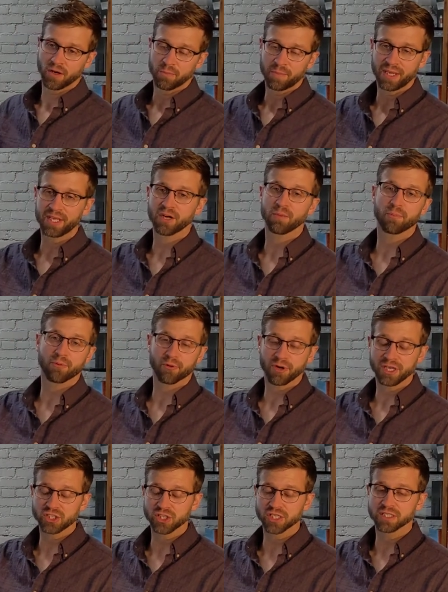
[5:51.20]
Peter
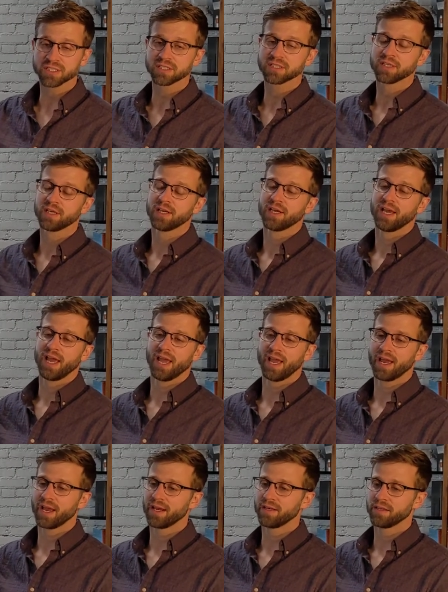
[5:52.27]
preaches,
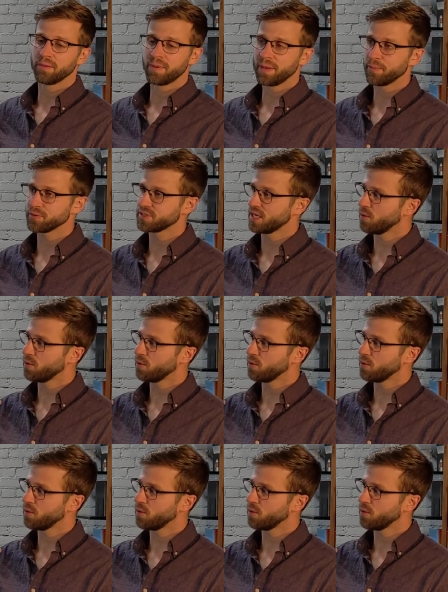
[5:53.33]
and the people say,